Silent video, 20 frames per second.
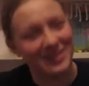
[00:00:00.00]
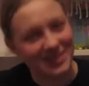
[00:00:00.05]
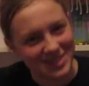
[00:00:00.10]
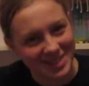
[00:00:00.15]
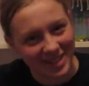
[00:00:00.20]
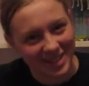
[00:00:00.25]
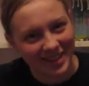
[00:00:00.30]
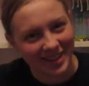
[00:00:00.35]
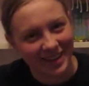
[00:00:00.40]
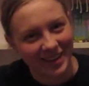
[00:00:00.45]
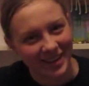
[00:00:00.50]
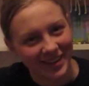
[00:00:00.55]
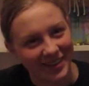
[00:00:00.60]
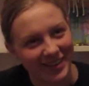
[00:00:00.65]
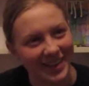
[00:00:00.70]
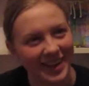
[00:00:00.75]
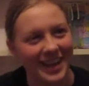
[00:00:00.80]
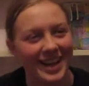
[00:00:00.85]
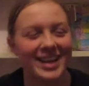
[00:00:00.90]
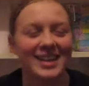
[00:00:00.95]
Go check it
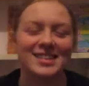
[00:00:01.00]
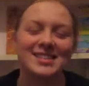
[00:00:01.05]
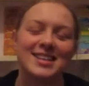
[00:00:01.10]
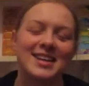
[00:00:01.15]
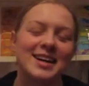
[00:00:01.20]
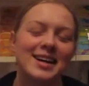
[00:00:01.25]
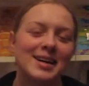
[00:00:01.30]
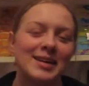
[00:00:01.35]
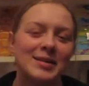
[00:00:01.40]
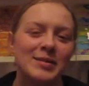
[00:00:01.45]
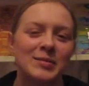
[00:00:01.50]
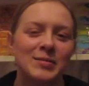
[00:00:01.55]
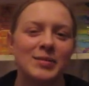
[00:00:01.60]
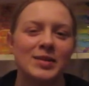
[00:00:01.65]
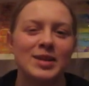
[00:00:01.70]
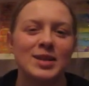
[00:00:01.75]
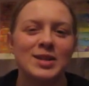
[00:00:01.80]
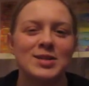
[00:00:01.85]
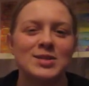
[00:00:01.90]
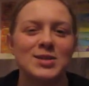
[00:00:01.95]
out. And um,
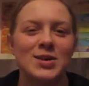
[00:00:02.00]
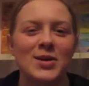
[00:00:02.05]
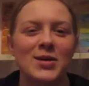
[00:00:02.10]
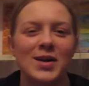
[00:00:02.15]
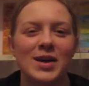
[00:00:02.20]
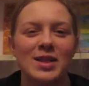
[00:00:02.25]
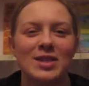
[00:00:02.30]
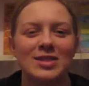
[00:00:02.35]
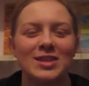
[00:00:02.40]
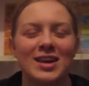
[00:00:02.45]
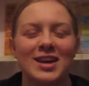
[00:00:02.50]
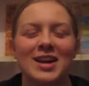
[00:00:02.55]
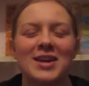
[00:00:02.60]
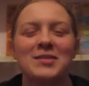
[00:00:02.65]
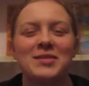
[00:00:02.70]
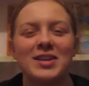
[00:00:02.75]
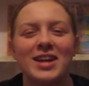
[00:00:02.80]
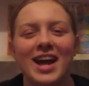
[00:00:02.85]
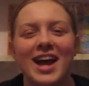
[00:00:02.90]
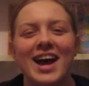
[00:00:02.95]
so I thought
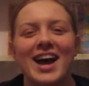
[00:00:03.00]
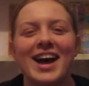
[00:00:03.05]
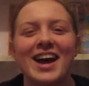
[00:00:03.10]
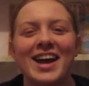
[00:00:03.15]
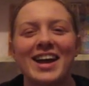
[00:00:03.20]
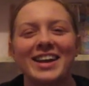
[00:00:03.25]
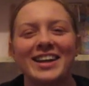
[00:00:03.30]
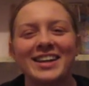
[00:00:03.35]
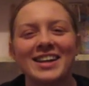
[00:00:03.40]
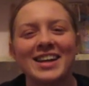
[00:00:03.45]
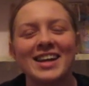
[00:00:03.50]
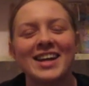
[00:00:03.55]
I would add